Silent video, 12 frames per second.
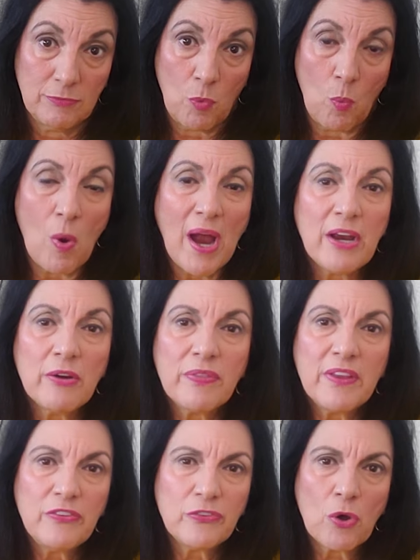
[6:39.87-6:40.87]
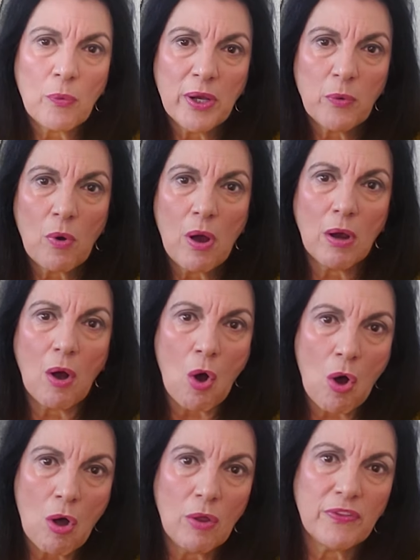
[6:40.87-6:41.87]
Why are things going wrong
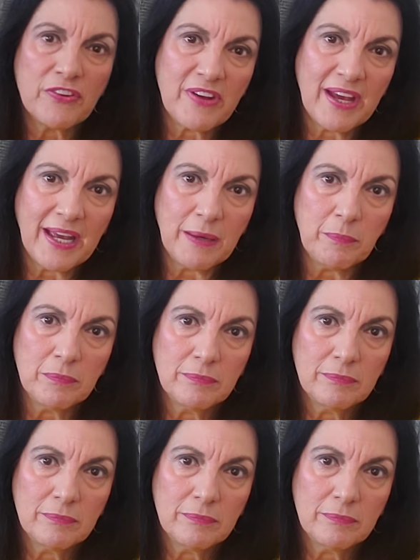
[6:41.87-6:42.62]
all the time?